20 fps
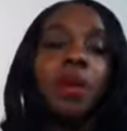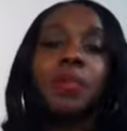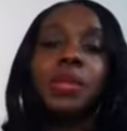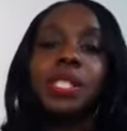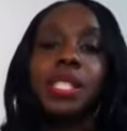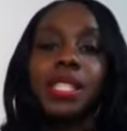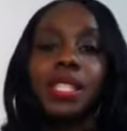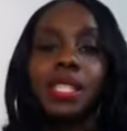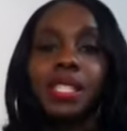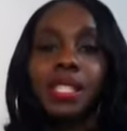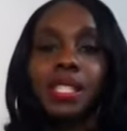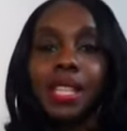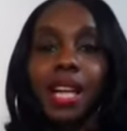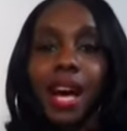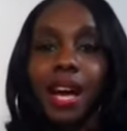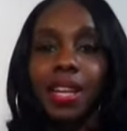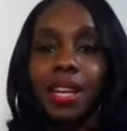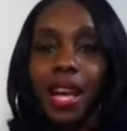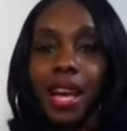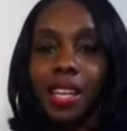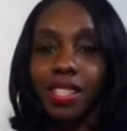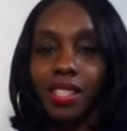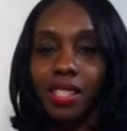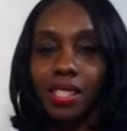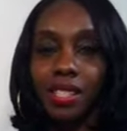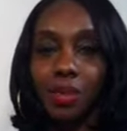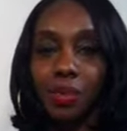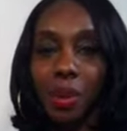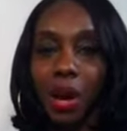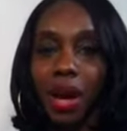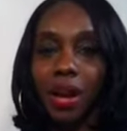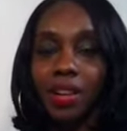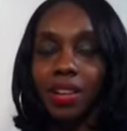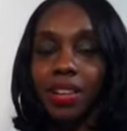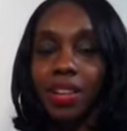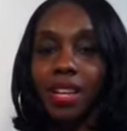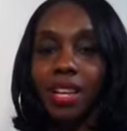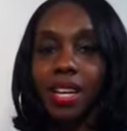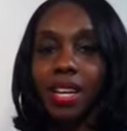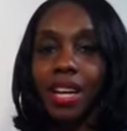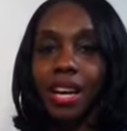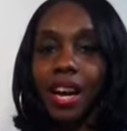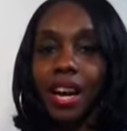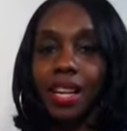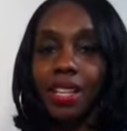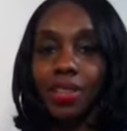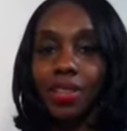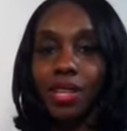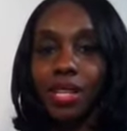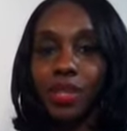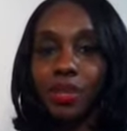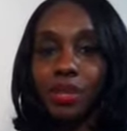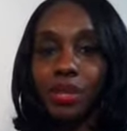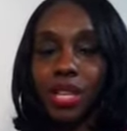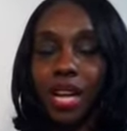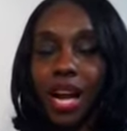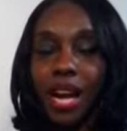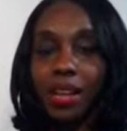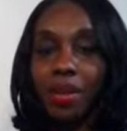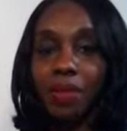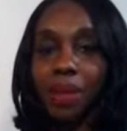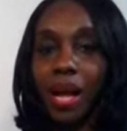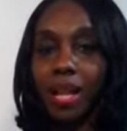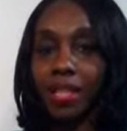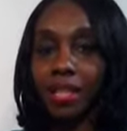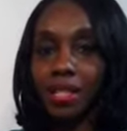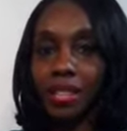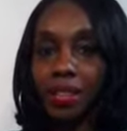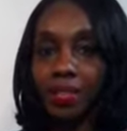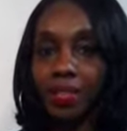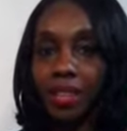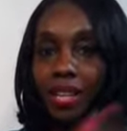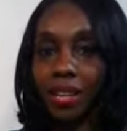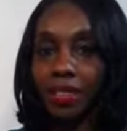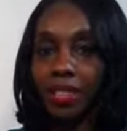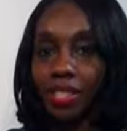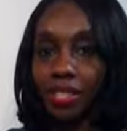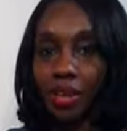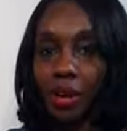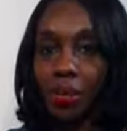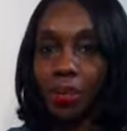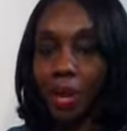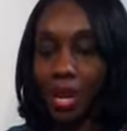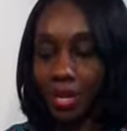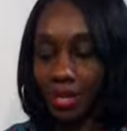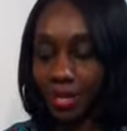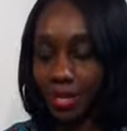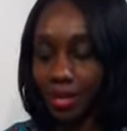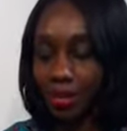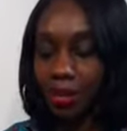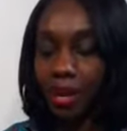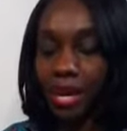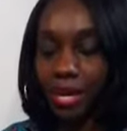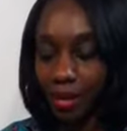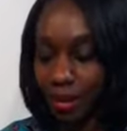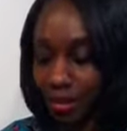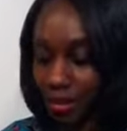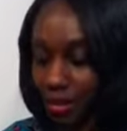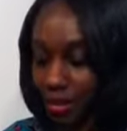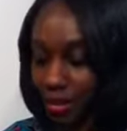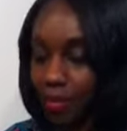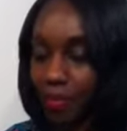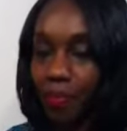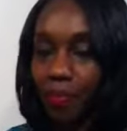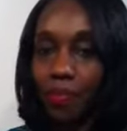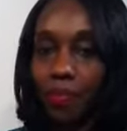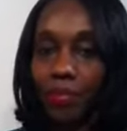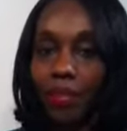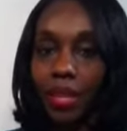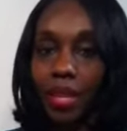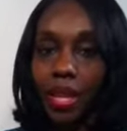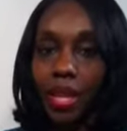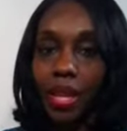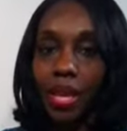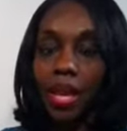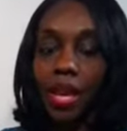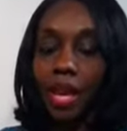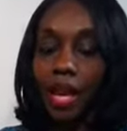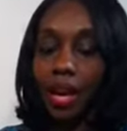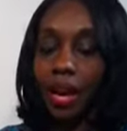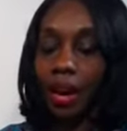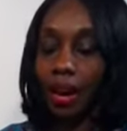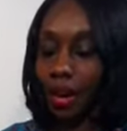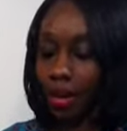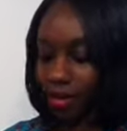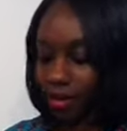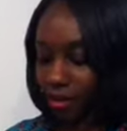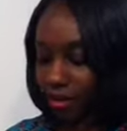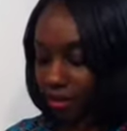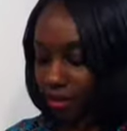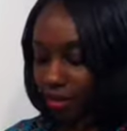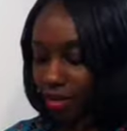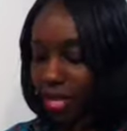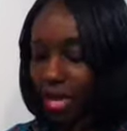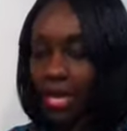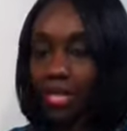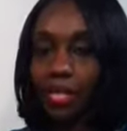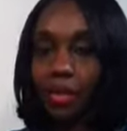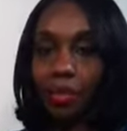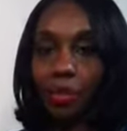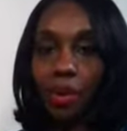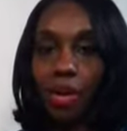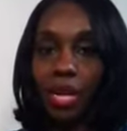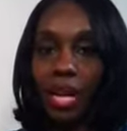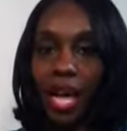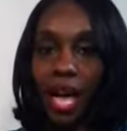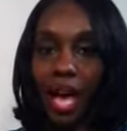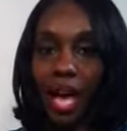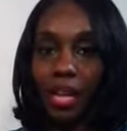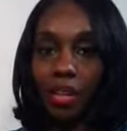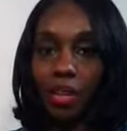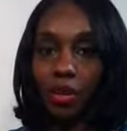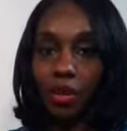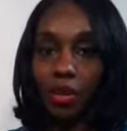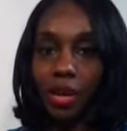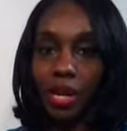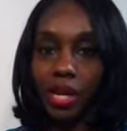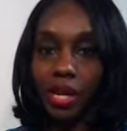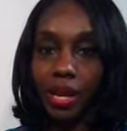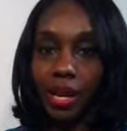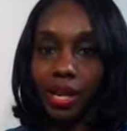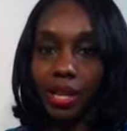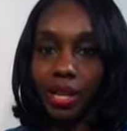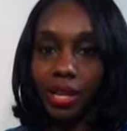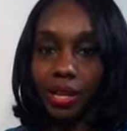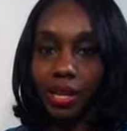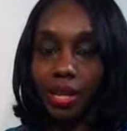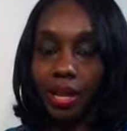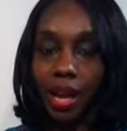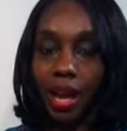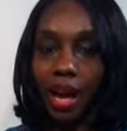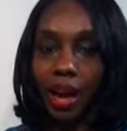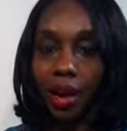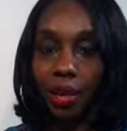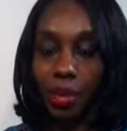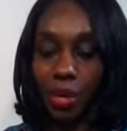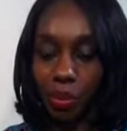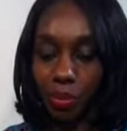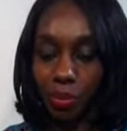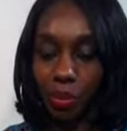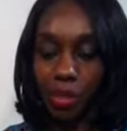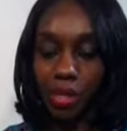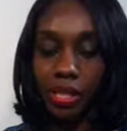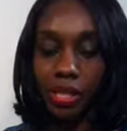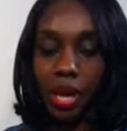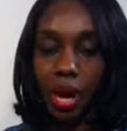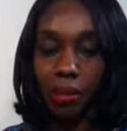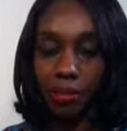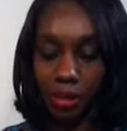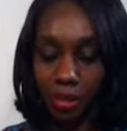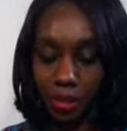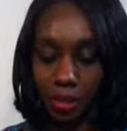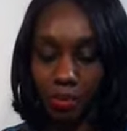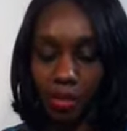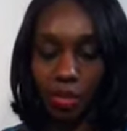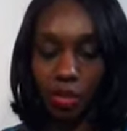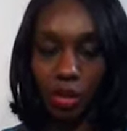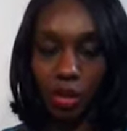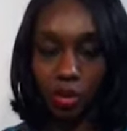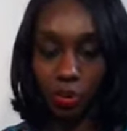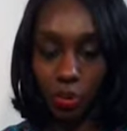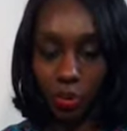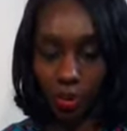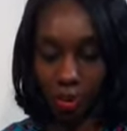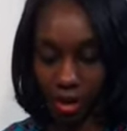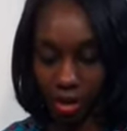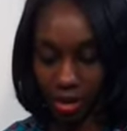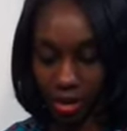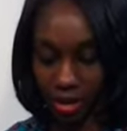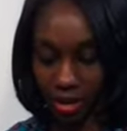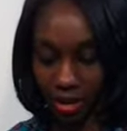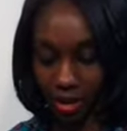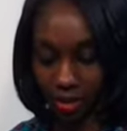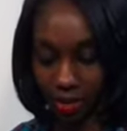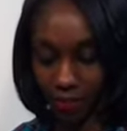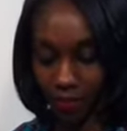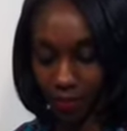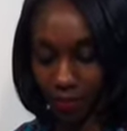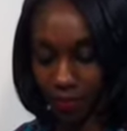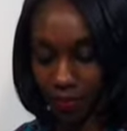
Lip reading: But since it's kind of Asian inspired, I know they do kind of balance their flavors, so I'm balancing mine also. Also, next I'm going to add the green onion. I already pre-chopped this, so I'm just going to pour it in here.